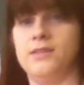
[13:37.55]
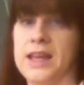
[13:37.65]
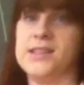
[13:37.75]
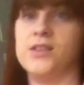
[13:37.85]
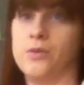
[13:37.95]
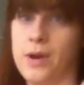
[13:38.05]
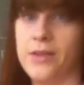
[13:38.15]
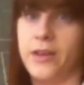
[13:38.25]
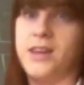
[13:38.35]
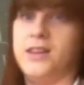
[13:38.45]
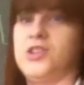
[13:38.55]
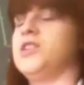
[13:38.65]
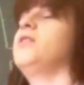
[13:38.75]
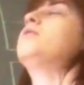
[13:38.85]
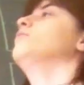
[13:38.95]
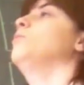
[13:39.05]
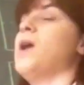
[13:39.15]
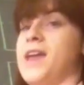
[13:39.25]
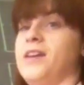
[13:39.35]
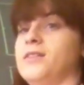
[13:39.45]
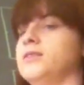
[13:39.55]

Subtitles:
as in the weather condition. Rain,